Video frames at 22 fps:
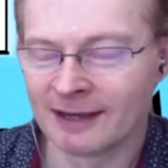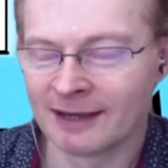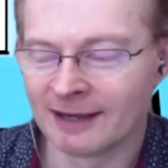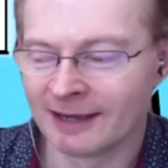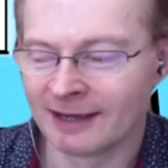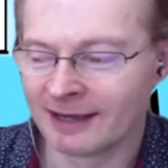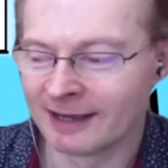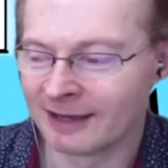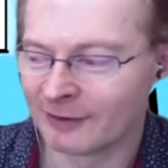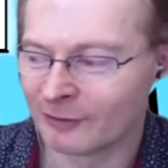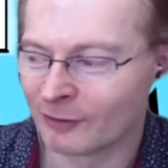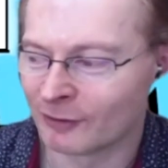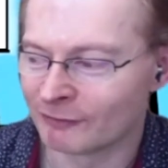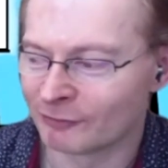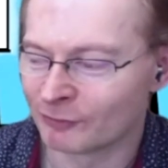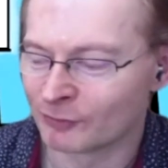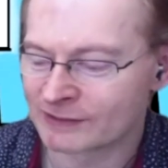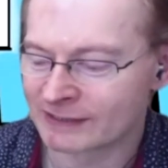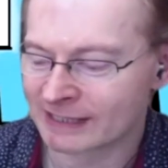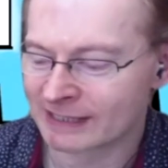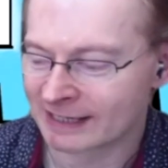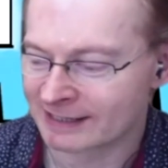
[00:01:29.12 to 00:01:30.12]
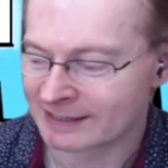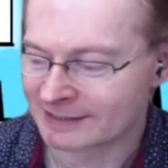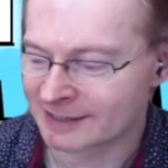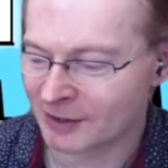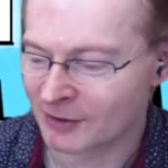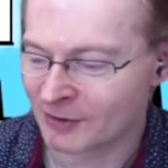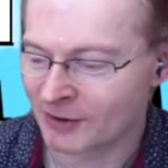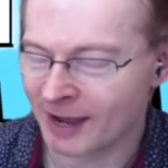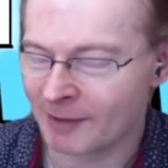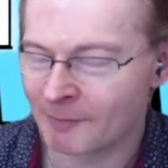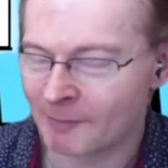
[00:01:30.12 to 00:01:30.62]
of all things.
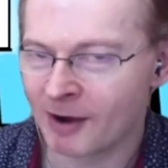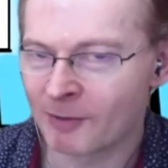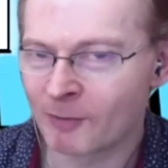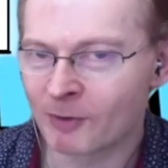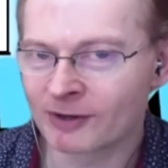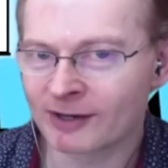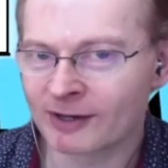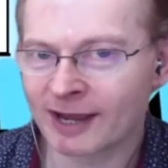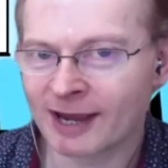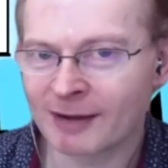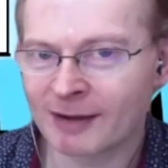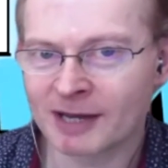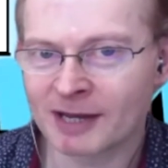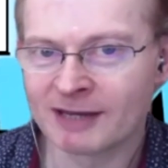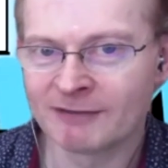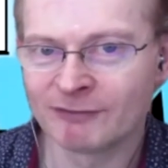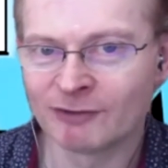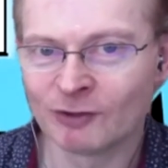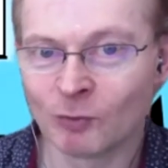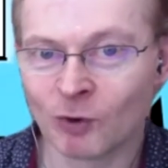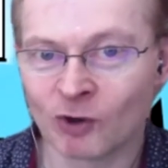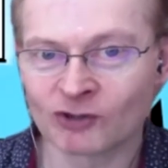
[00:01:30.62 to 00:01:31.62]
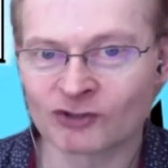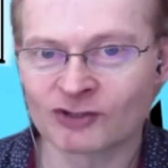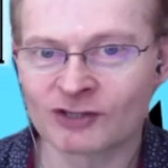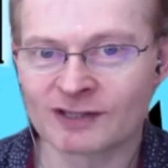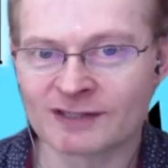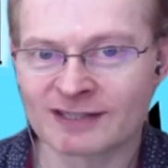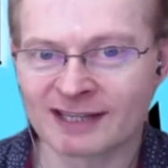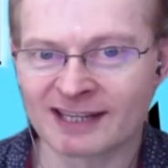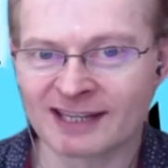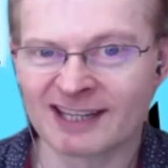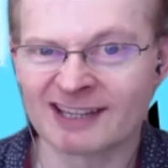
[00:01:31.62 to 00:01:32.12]
So I wonder how many of you watch this
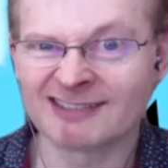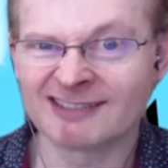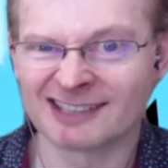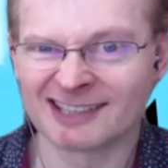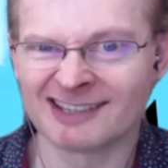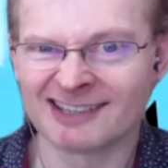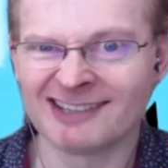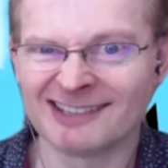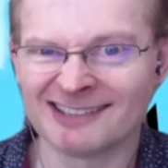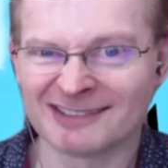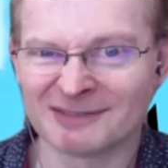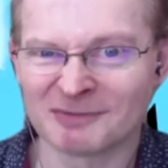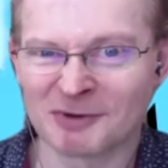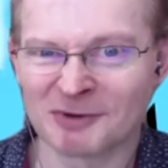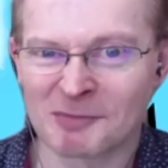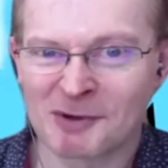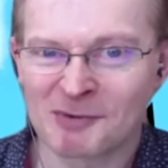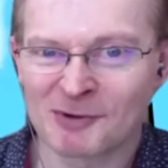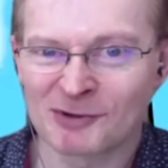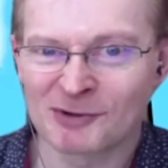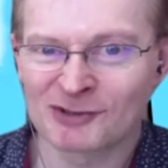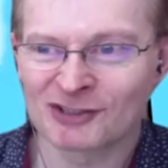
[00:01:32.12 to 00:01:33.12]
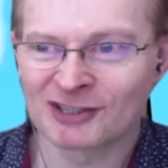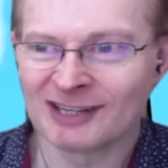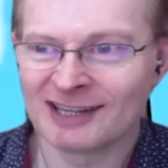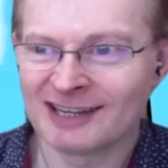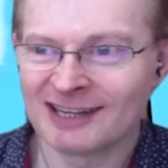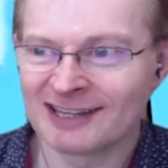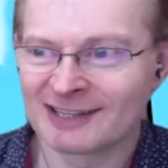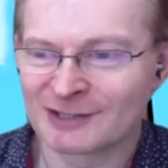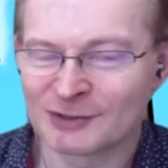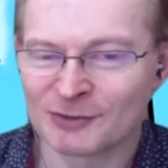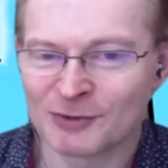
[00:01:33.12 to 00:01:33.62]
thinking, oh God, what am I watching
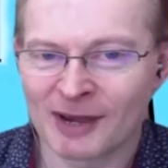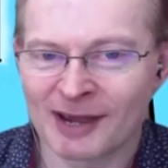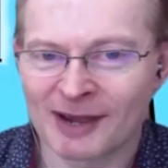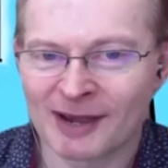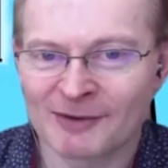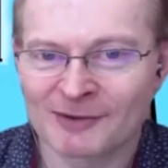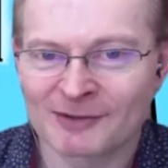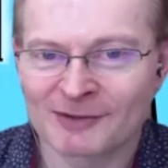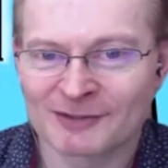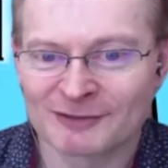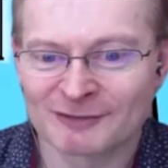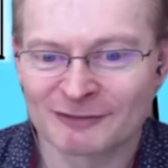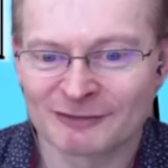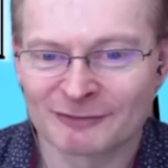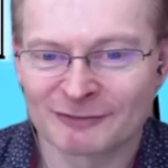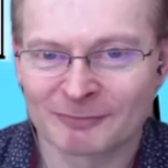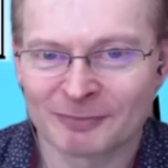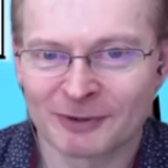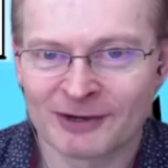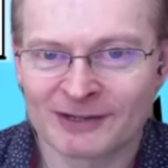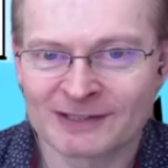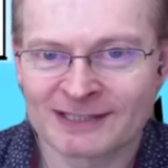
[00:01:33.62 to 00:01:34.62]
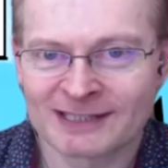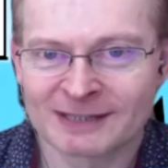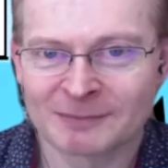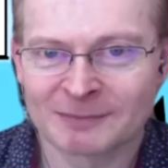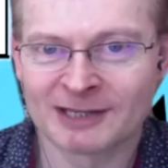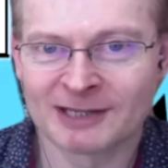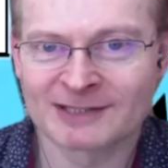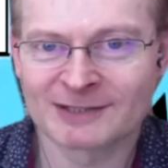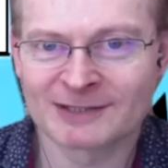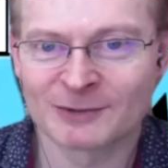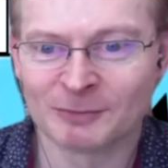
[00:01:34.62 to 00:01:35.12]
here? 2 hours of party
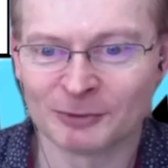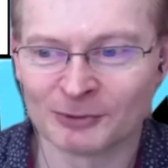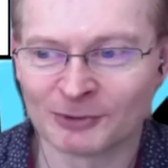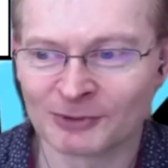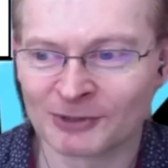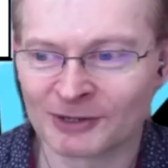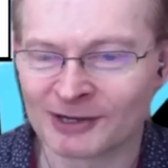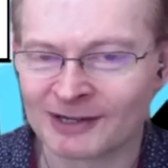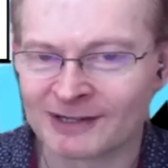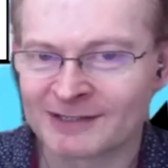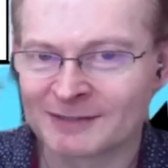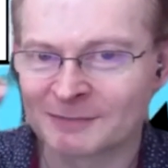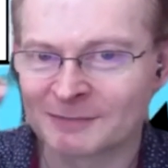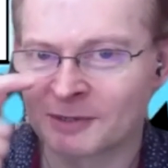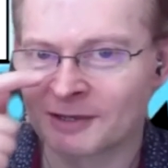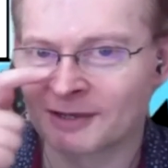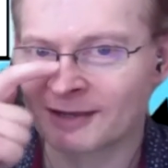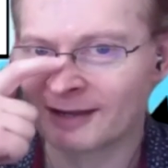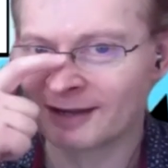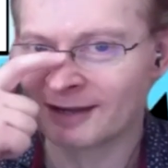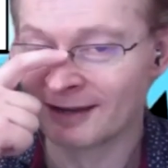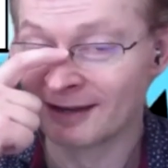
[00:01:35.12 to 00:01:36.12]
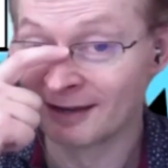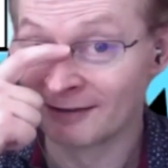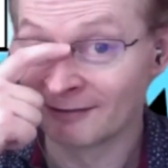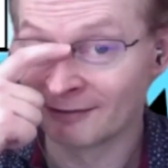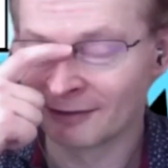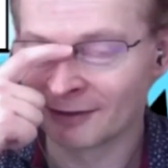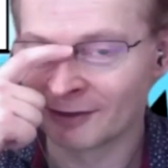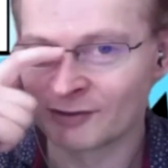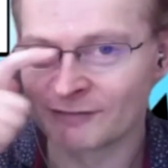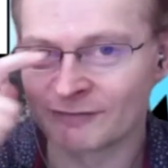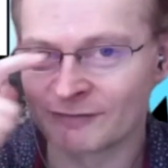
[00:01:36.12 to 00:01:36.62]
political broadcast. But for
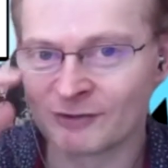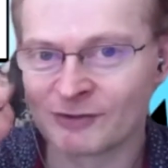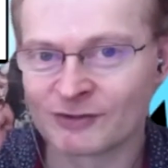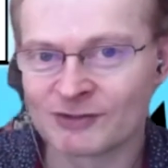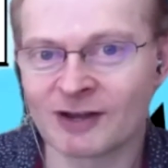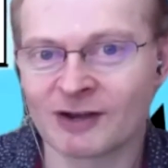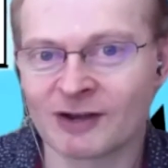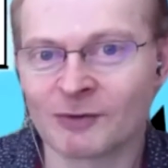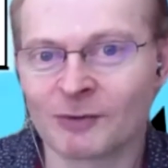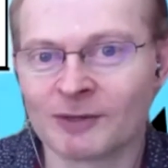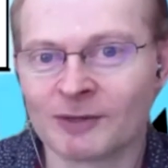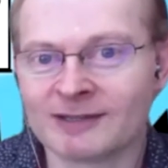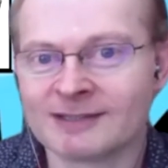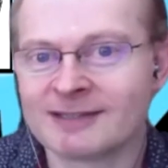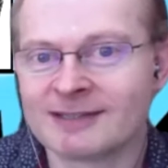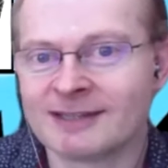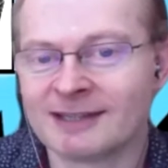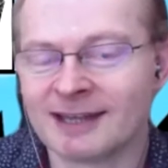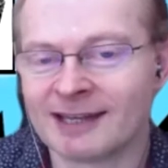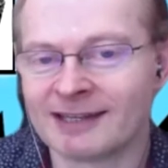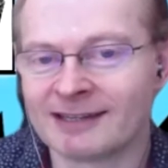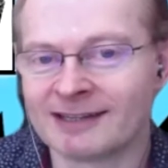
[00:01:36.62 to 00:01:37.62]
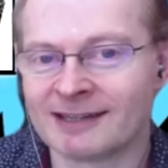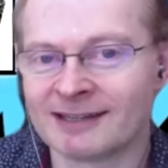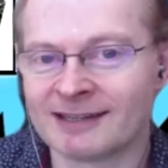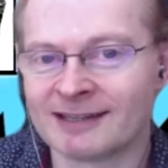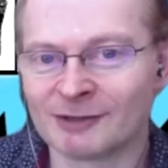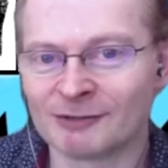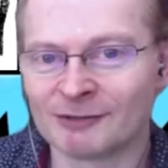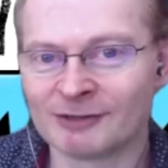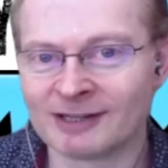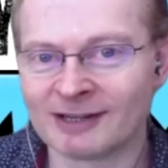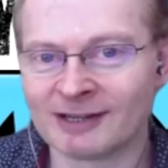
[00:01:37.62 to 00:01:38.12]
those of you stuck with it to the end, I think
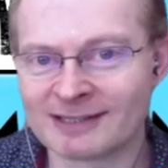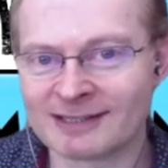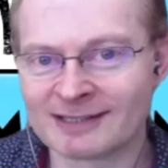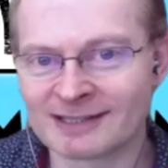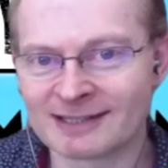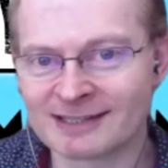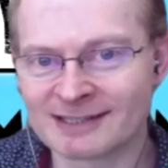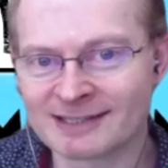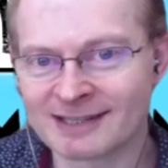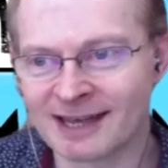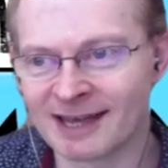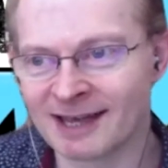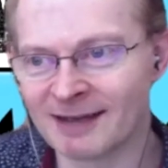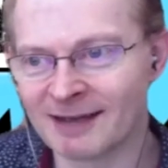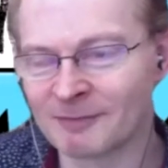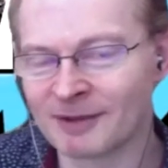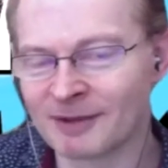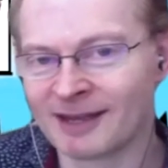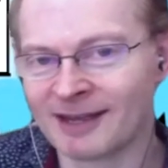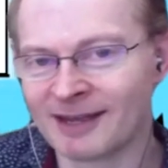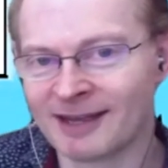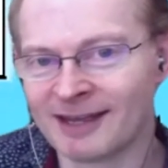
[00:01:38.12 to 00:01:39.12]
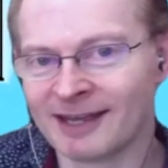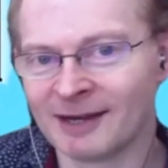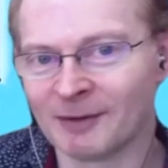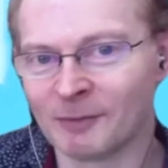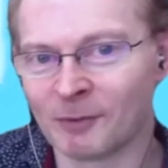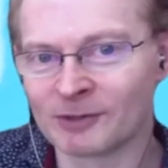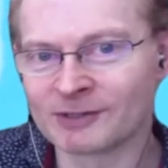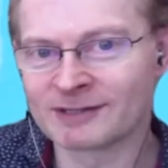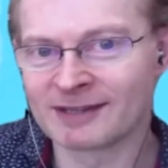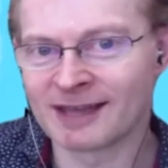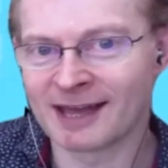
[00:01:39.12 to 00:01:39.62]
you realise it
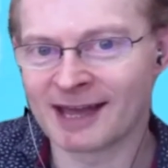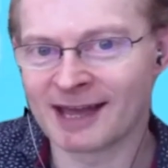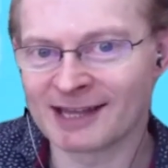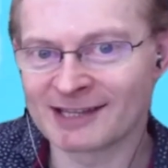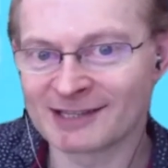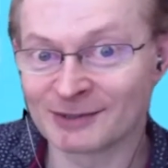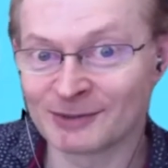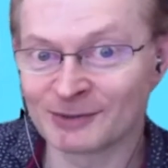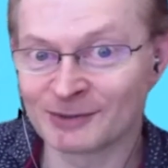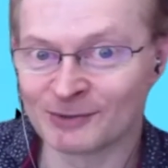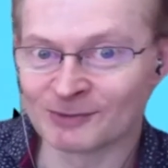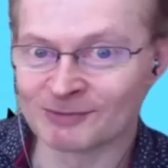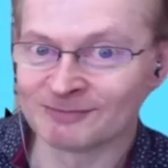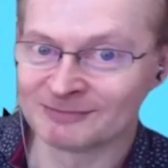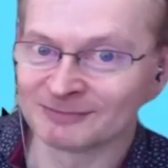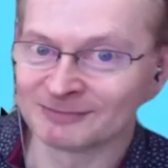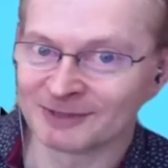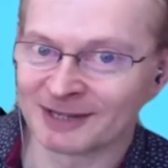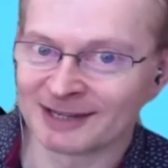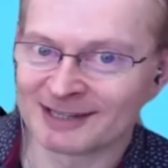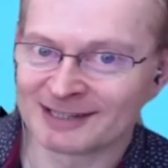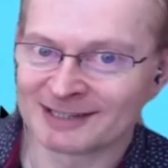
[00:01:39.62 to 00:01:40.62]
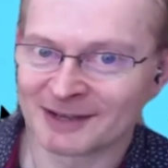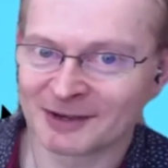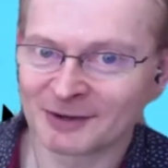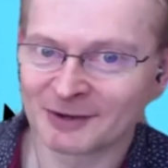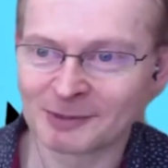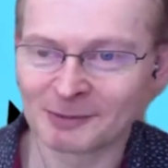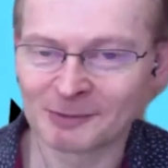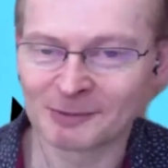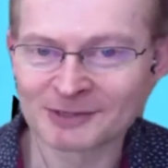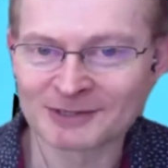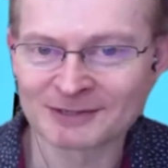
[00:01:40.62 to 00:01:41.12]
wasn't that at all. Well, at least I hope
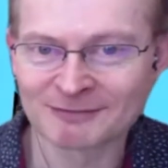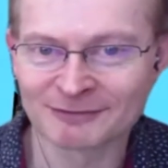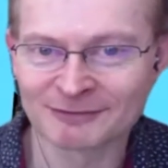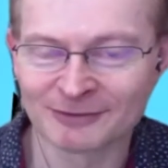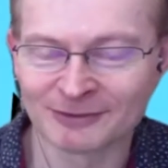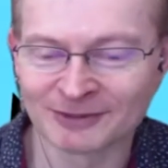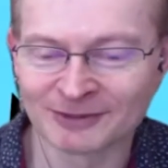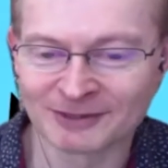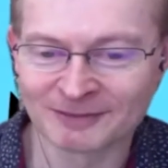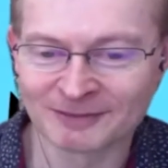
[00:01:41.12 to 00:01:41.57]
it wasn't for you.